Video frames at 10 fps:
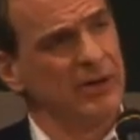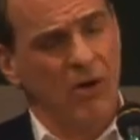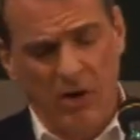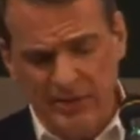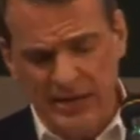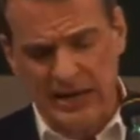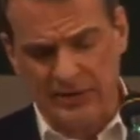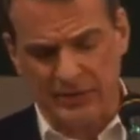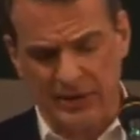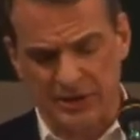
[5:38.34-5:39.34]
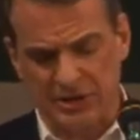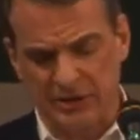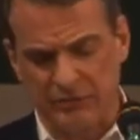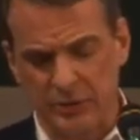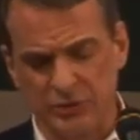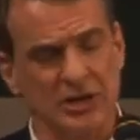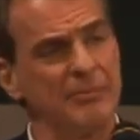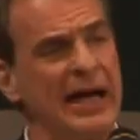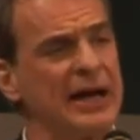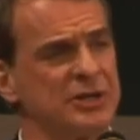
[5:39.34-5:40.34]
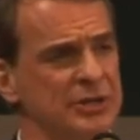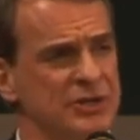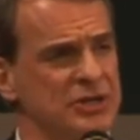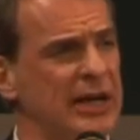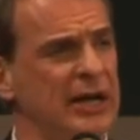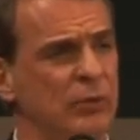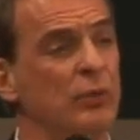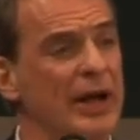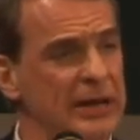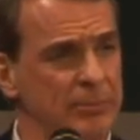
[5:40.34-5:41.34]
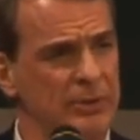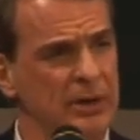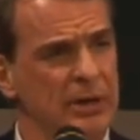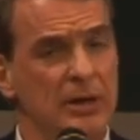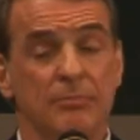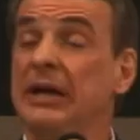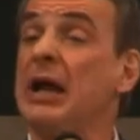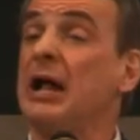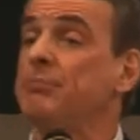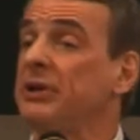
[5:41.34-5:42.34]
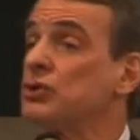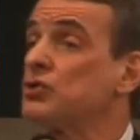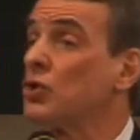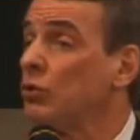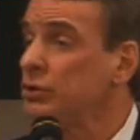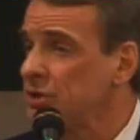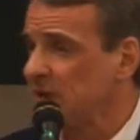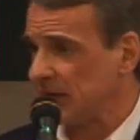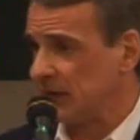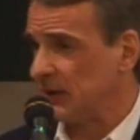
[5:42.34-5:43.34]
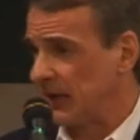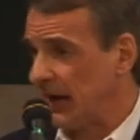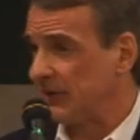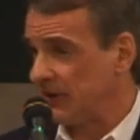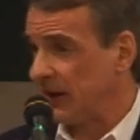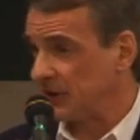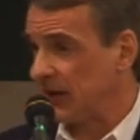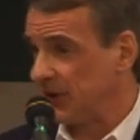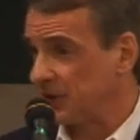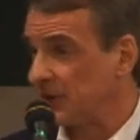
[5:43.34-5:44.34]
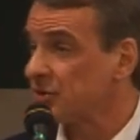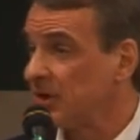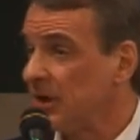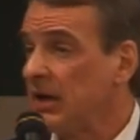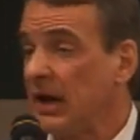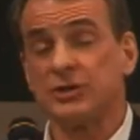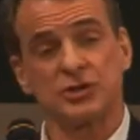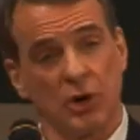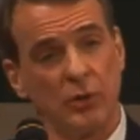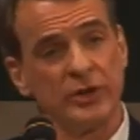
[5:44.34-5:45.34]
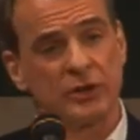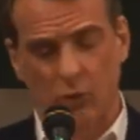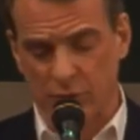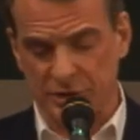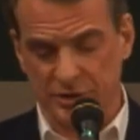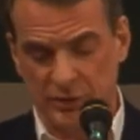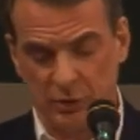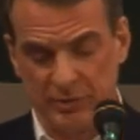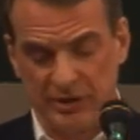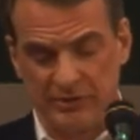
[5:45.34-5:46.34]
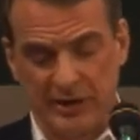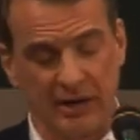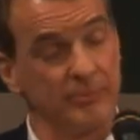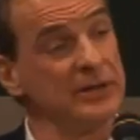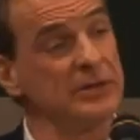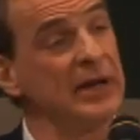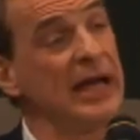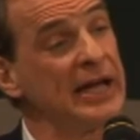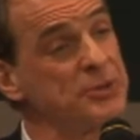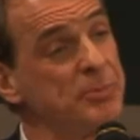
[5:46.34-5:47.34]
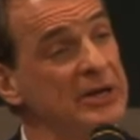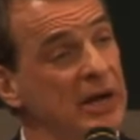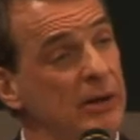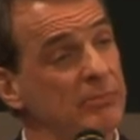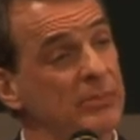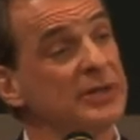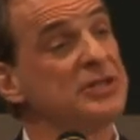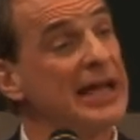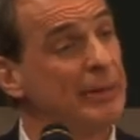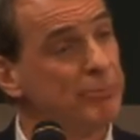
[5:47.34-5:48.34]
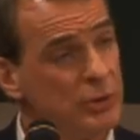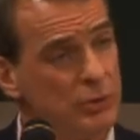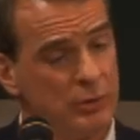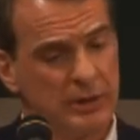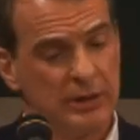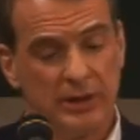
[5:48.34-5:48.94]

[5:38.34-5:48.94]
On the atheistic view, some actions, say rape, may not be socially advantageous, and so in the course of human development has become taboo.